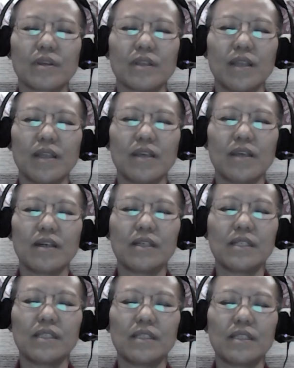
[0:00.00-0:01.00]
like
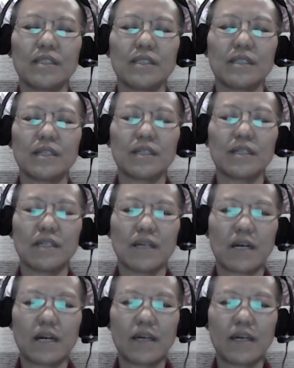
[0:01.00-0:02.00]

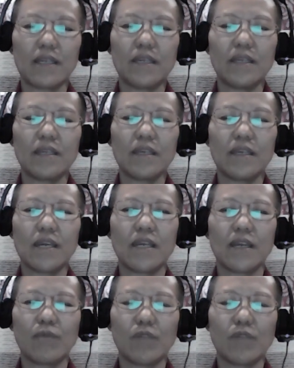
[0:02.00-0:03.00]
I
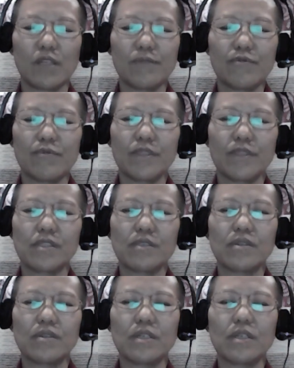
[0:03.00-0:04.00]
and our loved
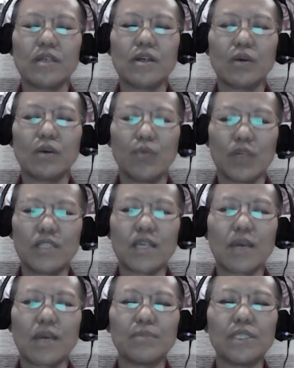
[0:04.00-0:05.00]
ones want
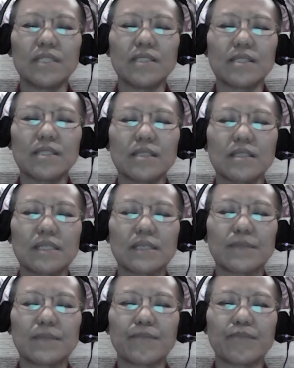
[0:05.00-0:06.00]
happiness
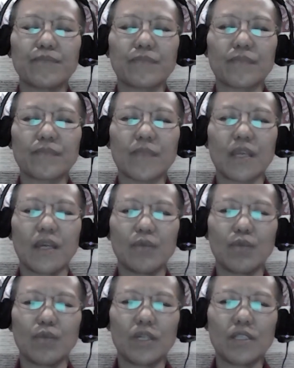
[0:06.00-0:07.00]

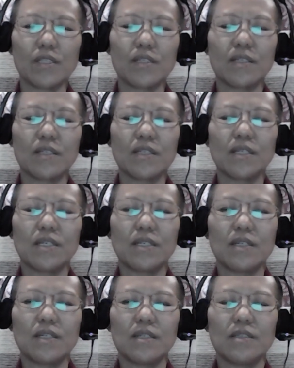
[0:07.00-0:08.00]
and
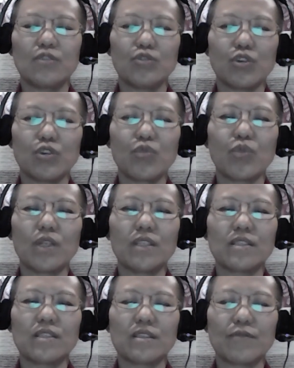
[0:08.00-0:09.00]
do not
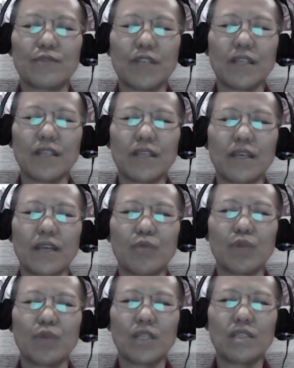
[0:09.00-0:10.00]
want the suffering,
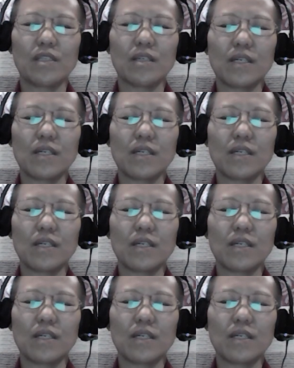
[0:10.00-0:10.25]
and want